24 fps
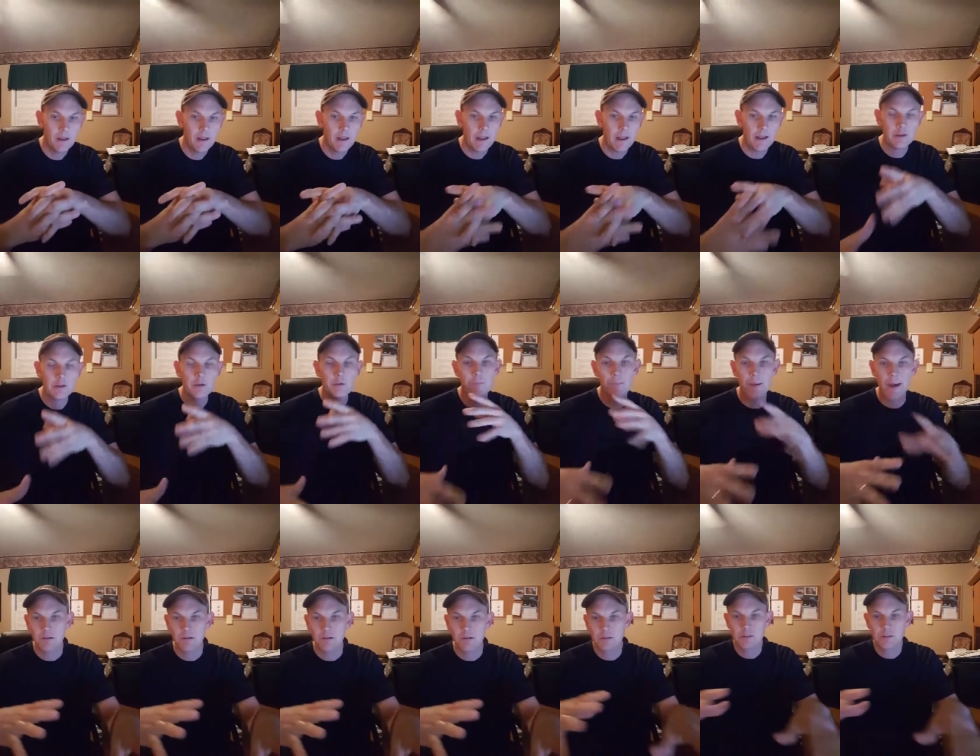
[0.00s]
and you're
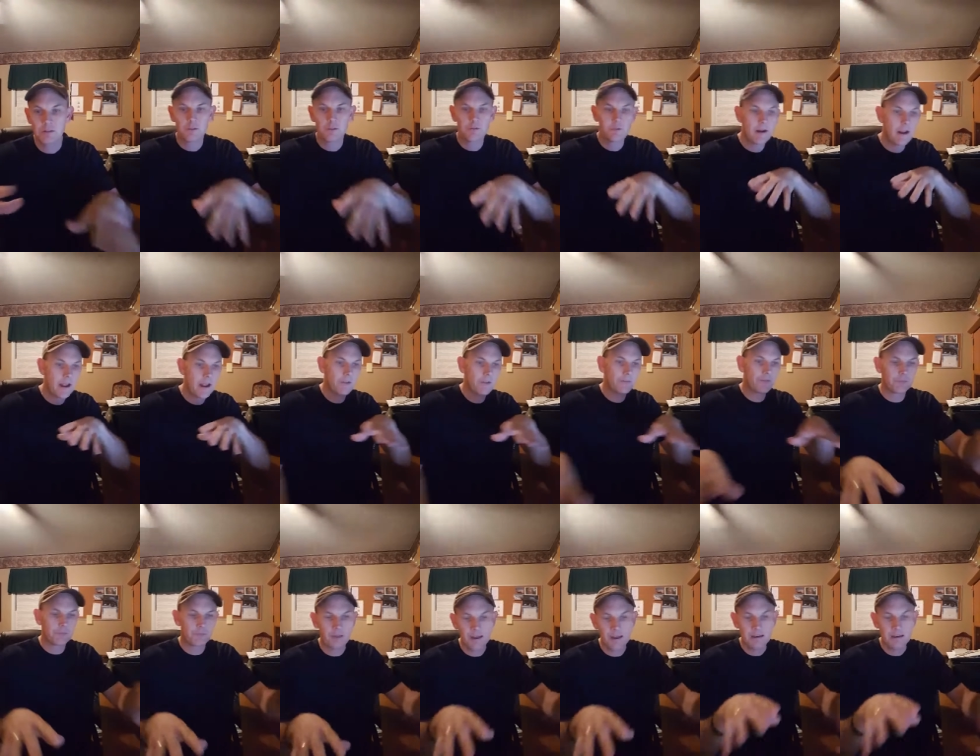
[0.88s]
bouncing around
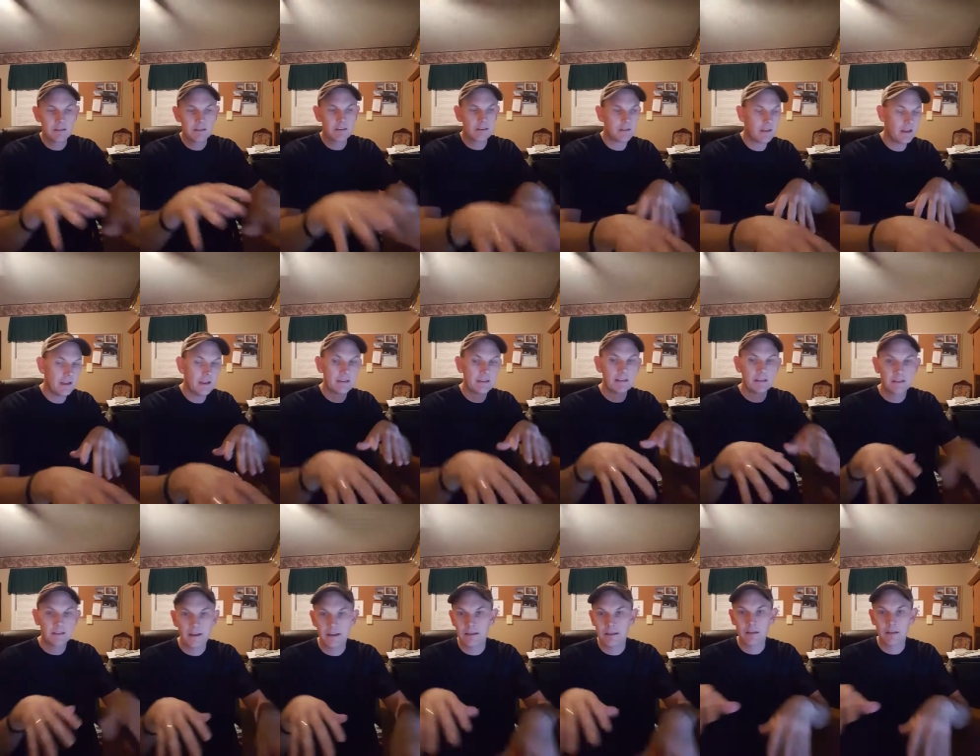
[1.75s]
from thing to thing to
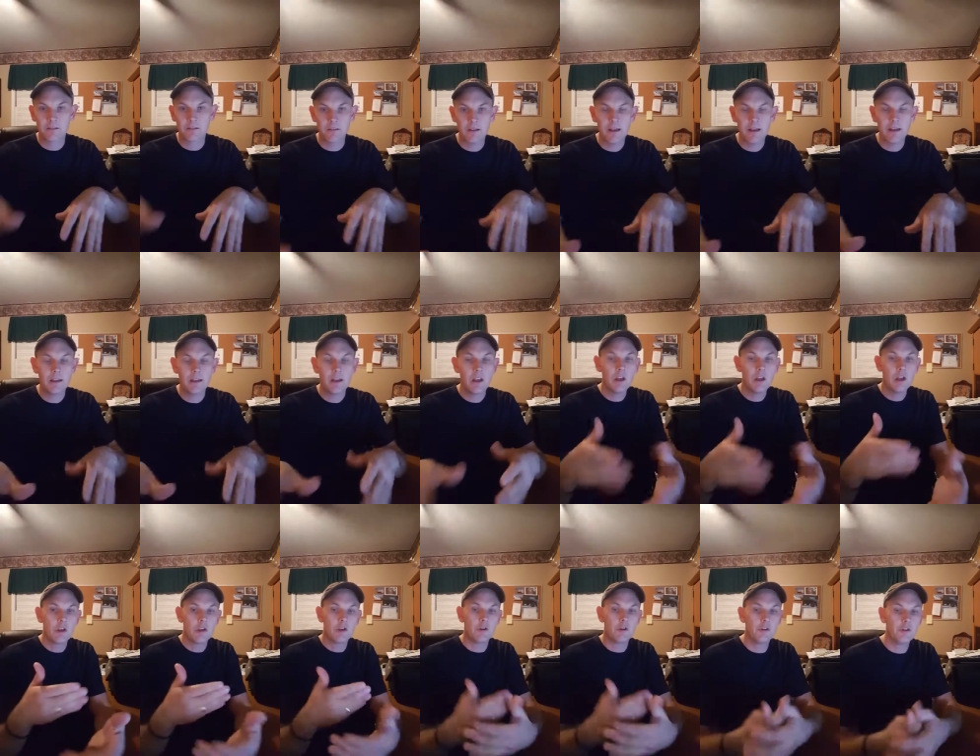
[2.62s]
thing to thing,
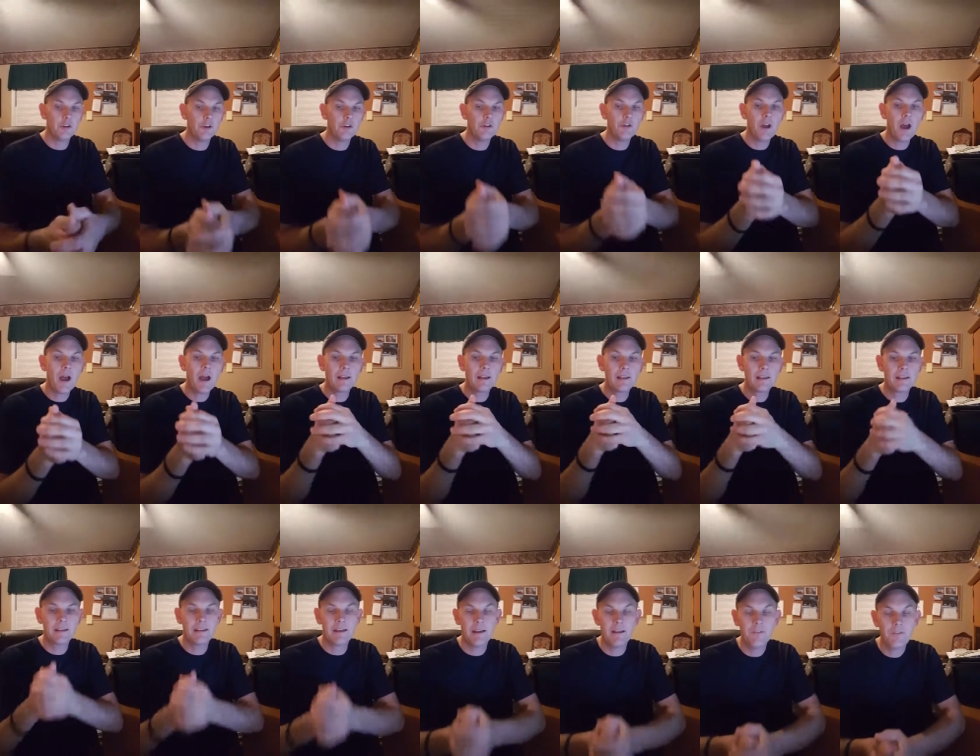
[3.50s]
you're
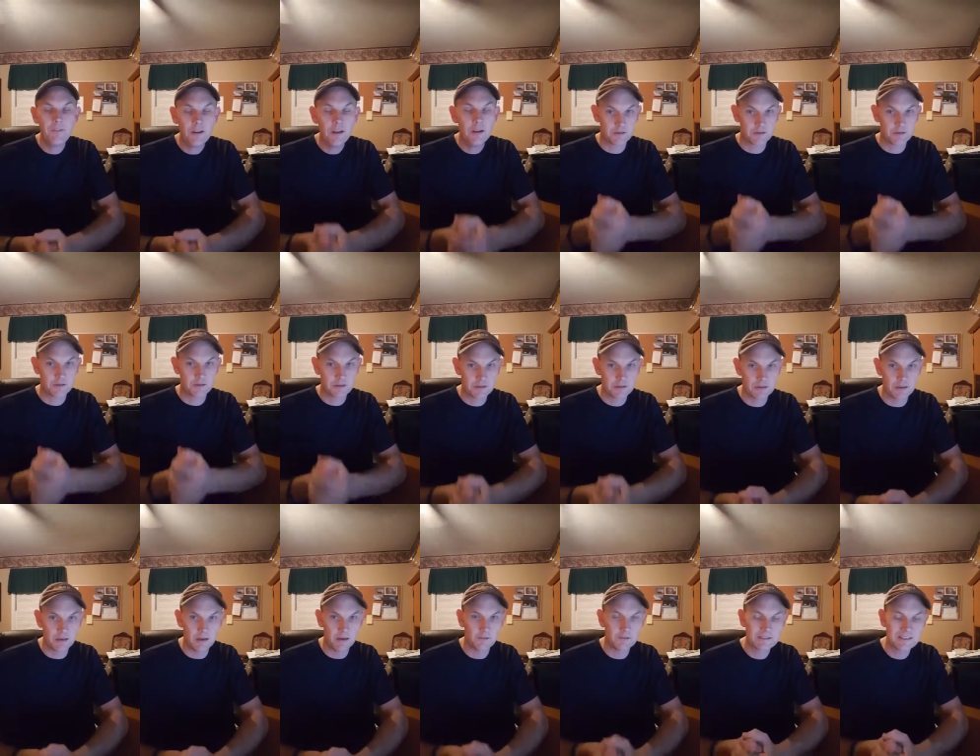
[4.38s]
not giving
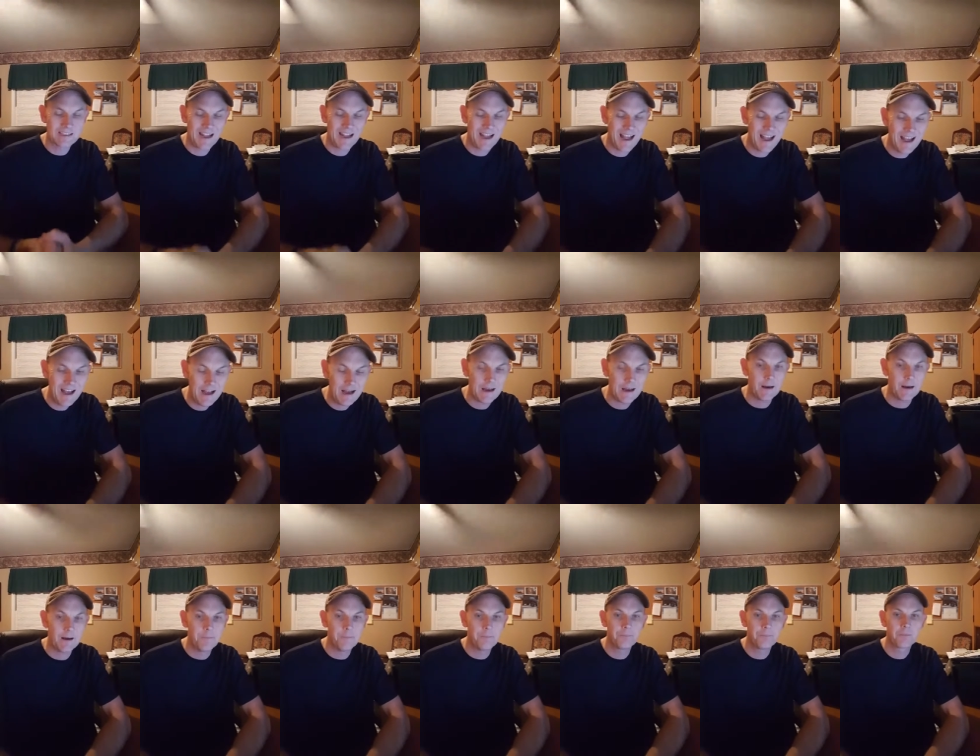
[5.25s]
yourself
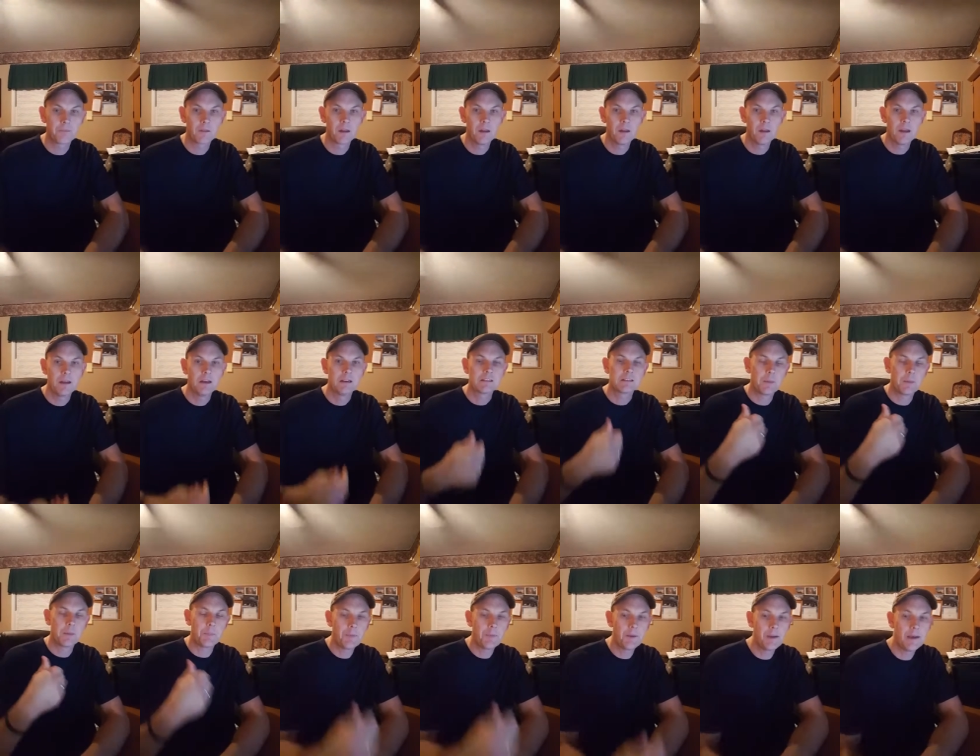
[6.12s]
time
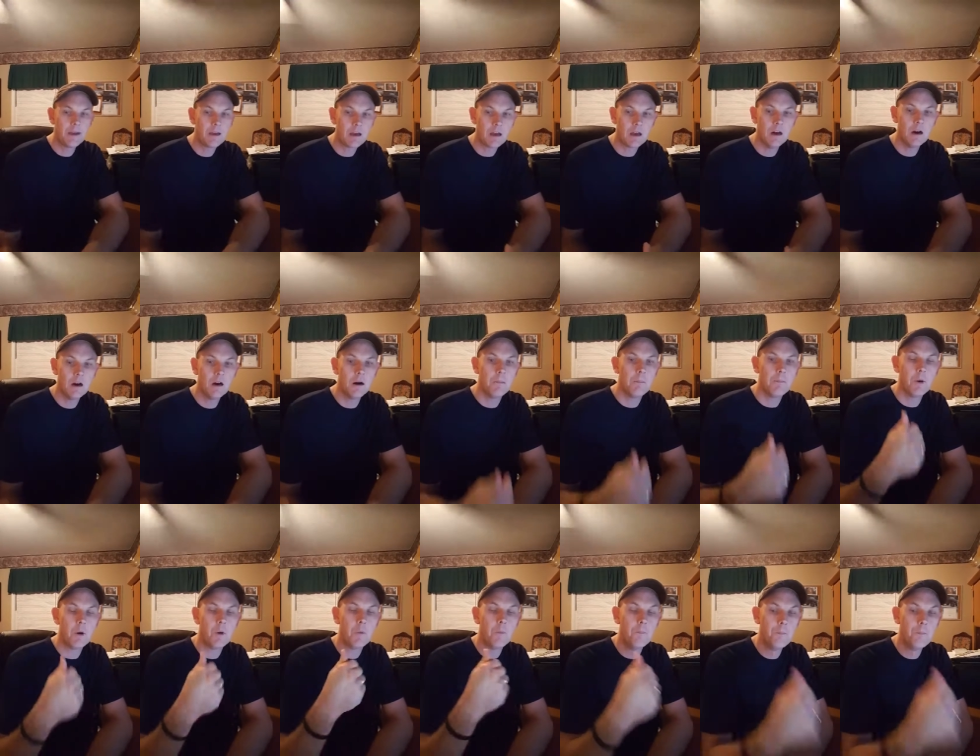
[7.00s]
to pick up
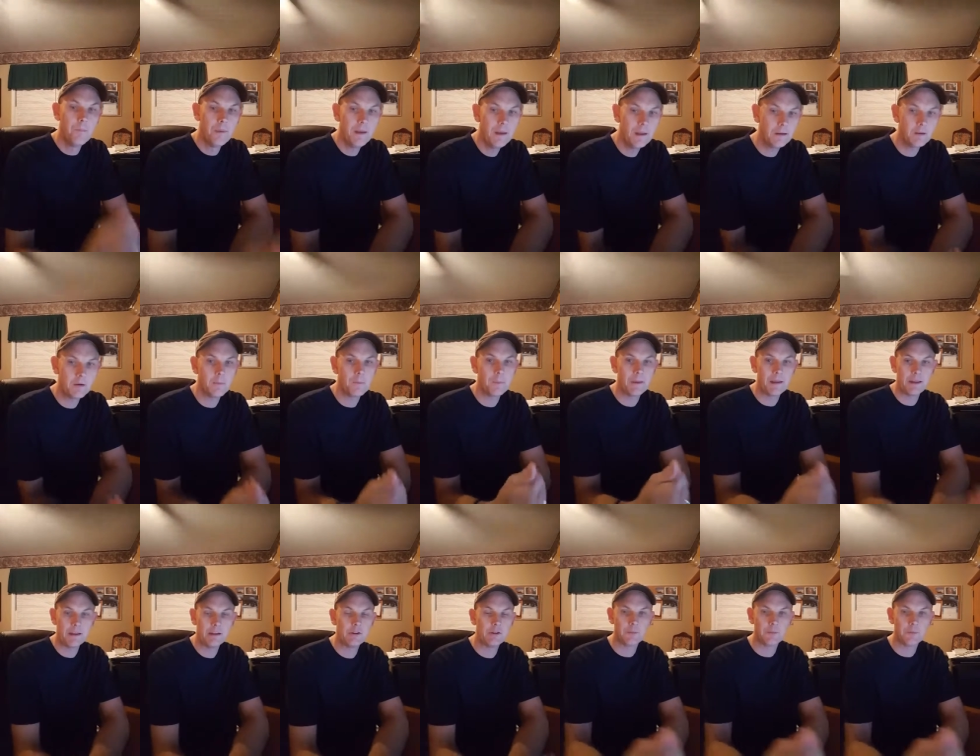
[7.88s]
momentum
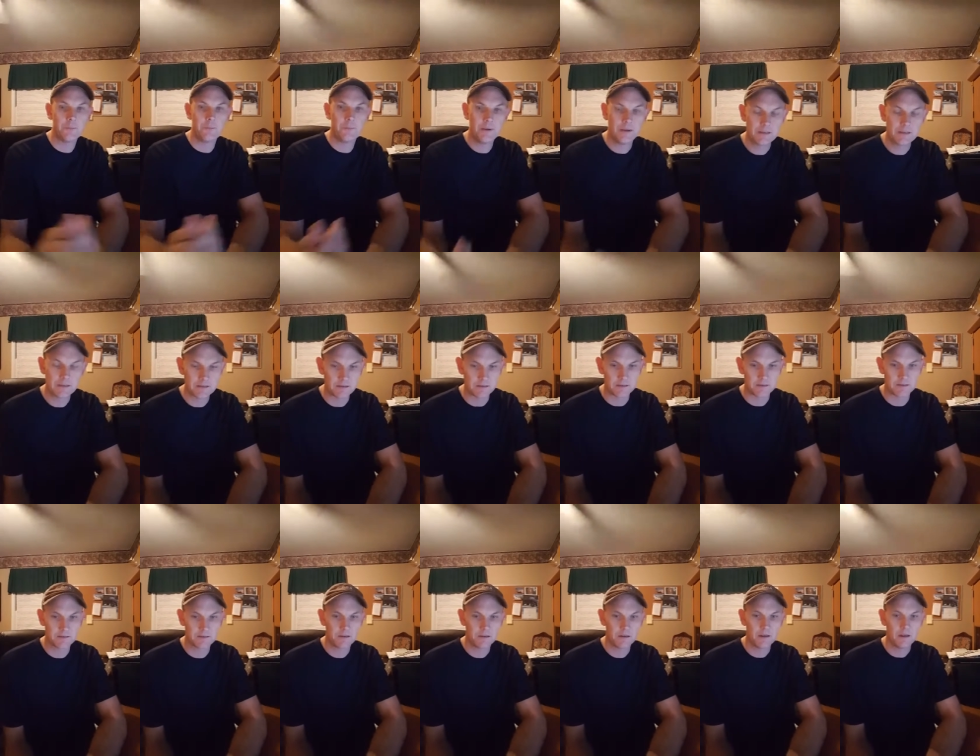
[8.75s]
in your
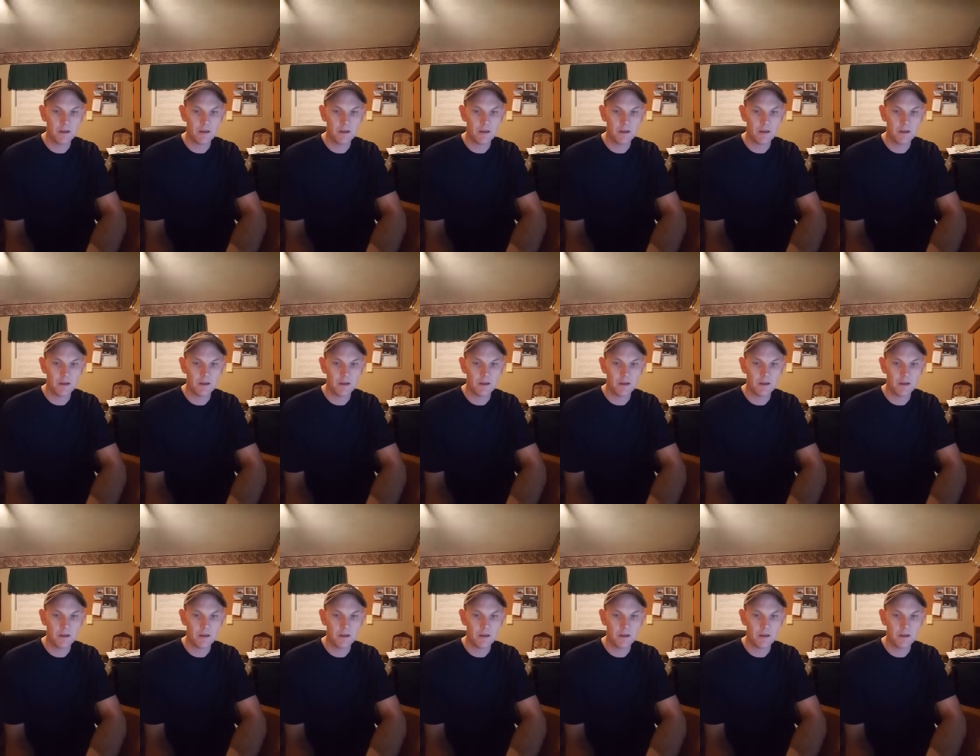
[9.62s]
business.